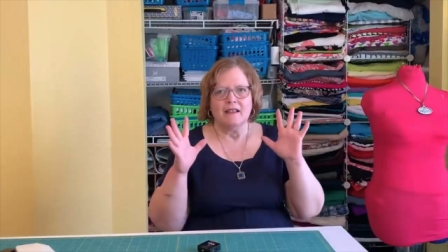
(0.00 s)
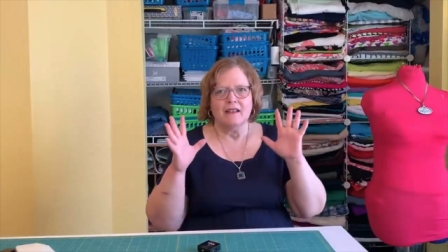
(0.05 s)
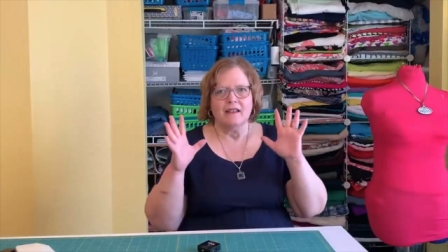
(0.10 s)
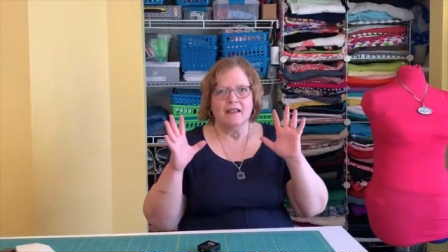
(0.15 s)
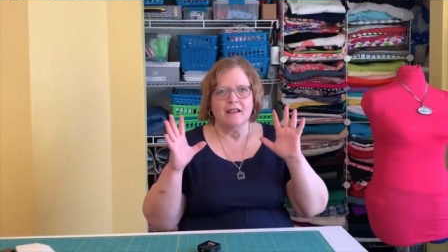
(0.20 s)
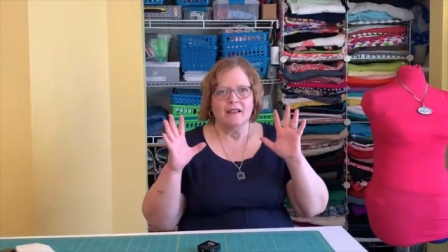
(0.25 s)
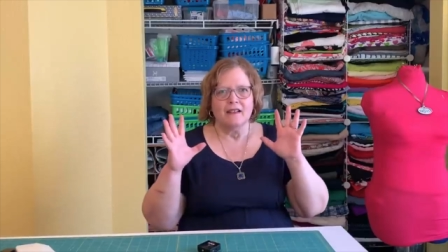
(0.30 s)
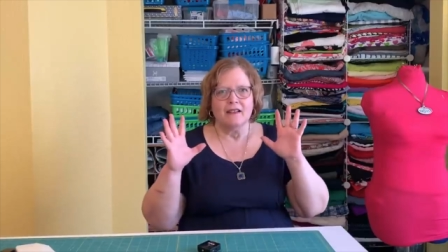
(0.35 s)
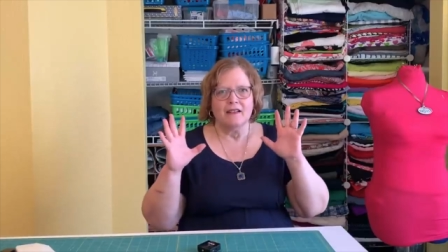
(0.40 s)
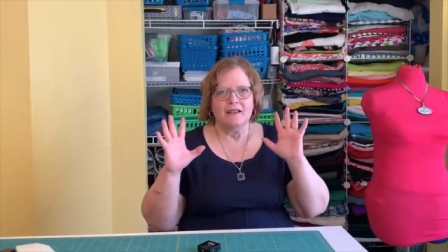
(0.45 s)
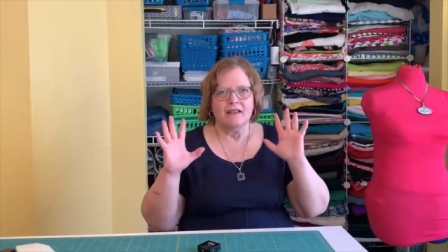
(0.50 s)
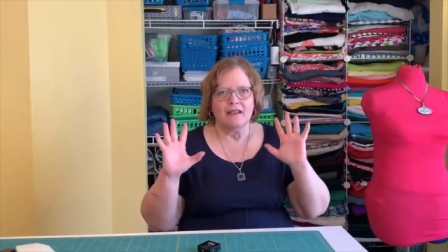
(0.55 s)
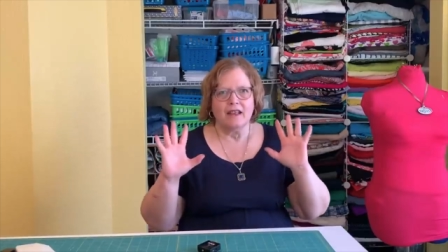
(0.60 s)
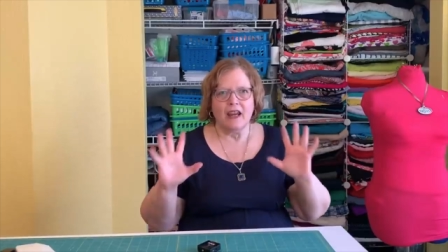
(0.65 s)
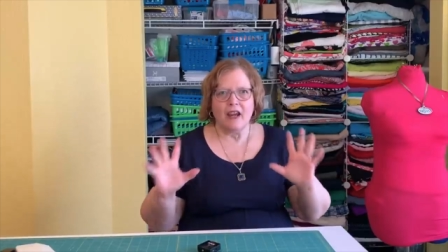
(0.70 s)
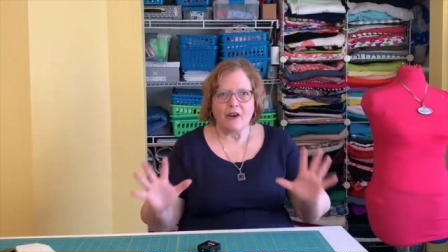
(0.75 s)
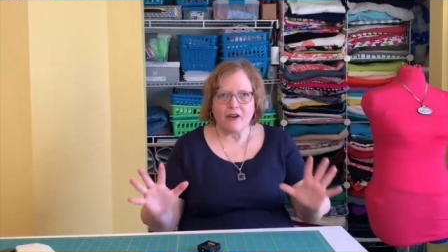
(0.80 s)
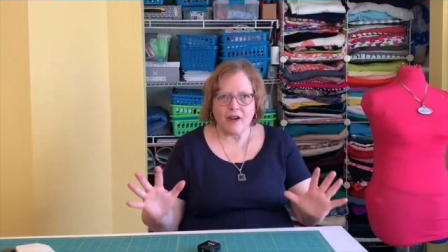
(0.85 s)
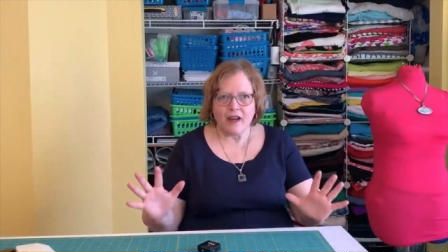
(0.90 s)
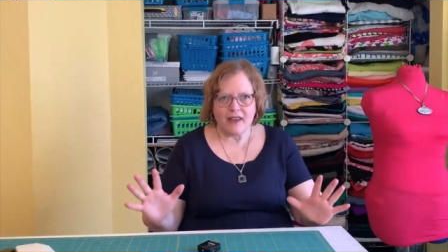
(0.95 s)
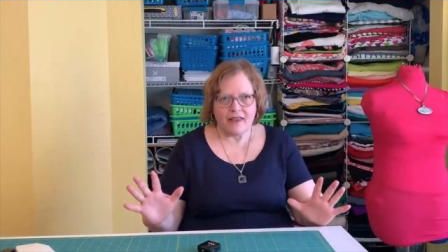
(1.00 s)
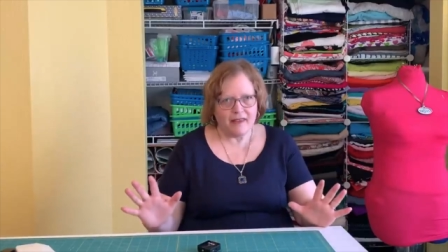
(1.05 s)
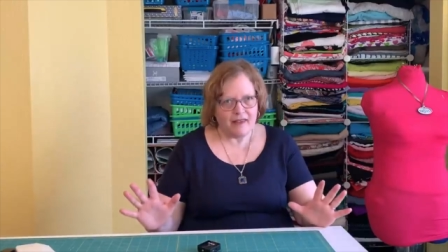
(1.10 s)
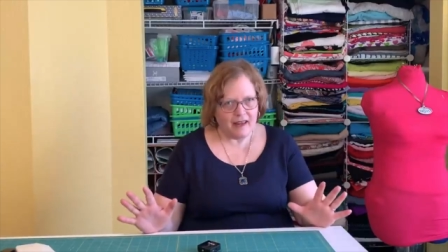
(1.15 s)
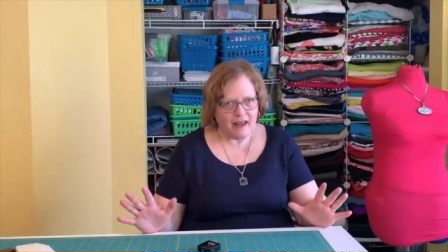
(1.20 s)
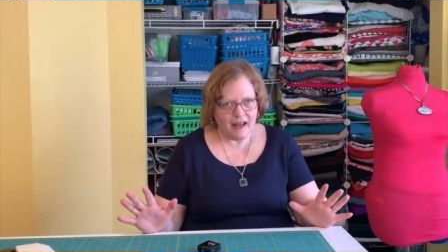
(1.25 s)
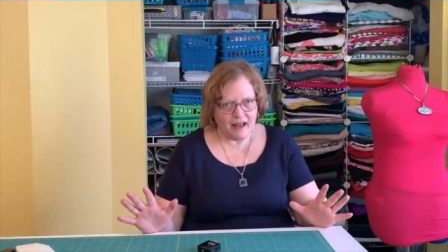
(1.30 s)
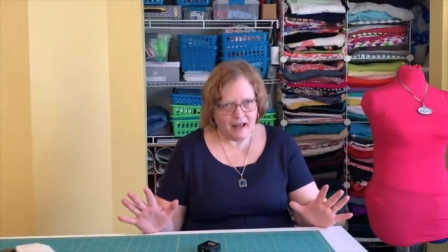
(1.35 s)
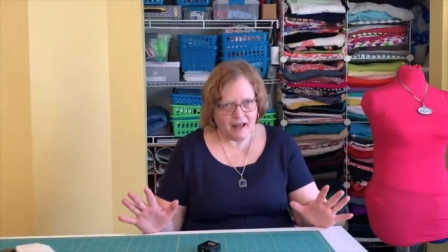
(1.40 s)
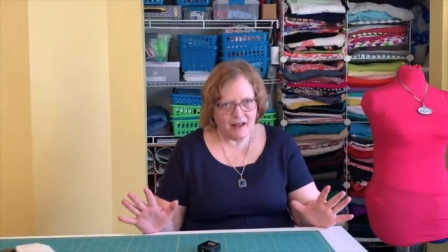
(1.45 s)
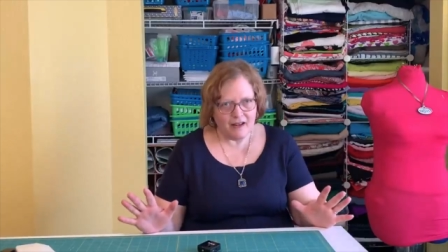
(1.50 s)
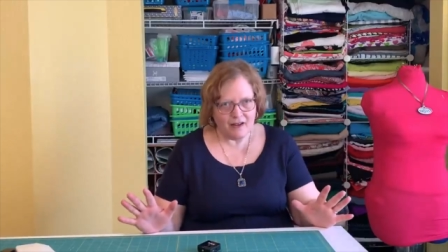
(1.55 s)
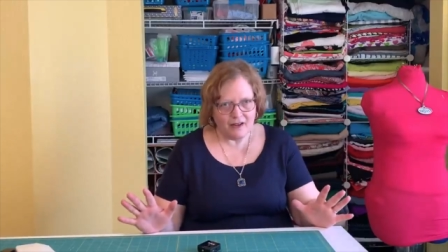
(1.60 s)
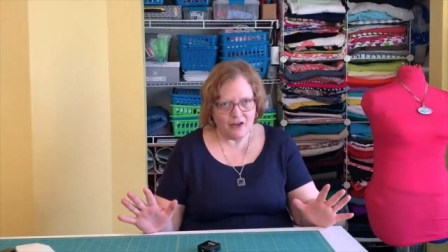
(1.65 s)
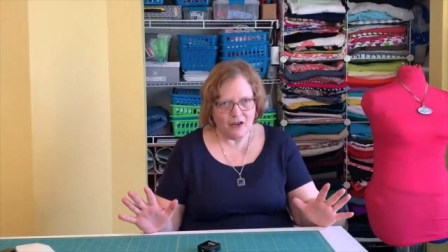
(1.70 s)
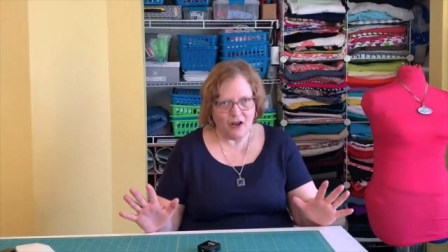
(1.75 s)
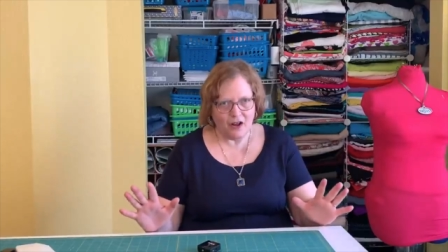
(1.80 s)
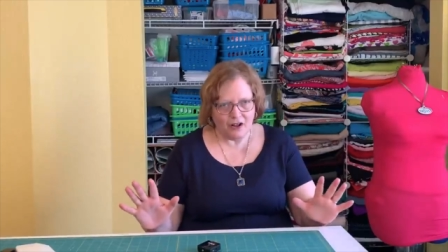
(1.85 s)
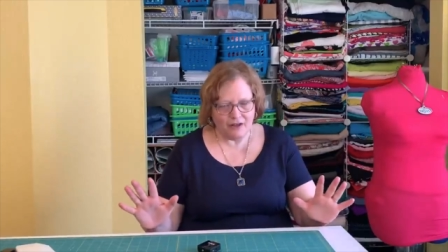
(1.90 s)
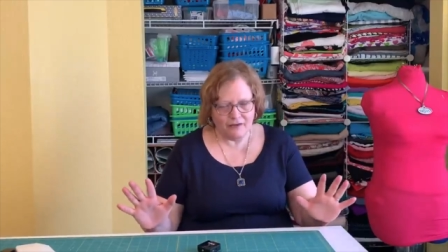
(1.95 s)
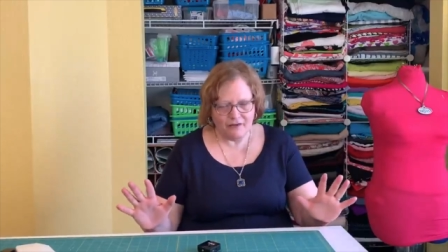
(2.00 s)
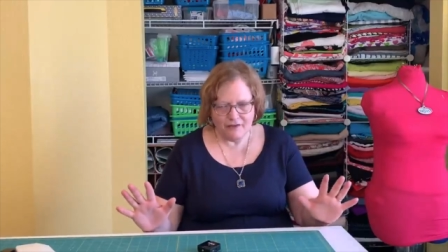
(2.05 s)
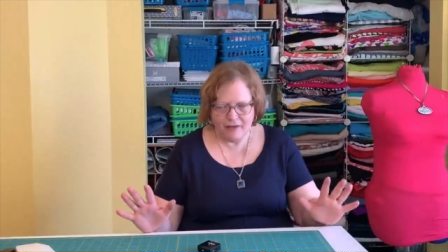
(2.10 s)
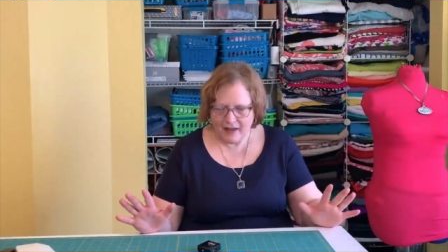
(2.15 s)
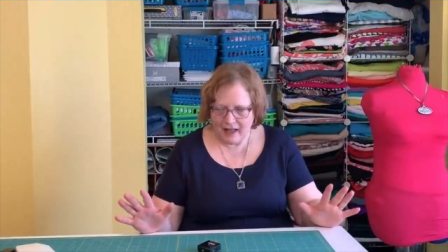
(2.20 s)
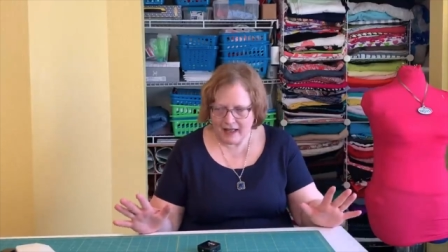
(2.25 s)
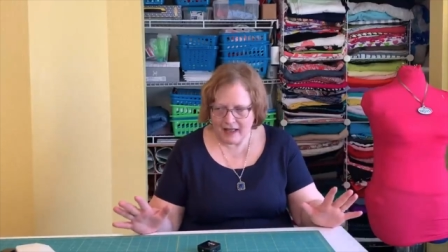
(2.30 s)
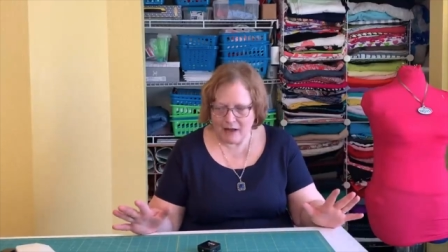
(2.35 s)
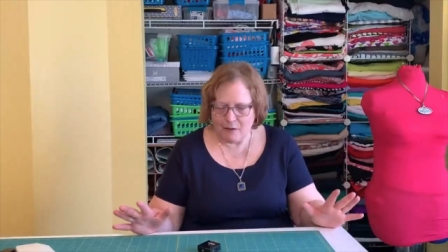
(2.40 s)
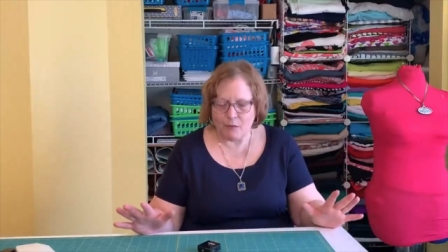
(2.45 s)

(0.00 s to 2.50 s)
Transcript: scary thing called fit.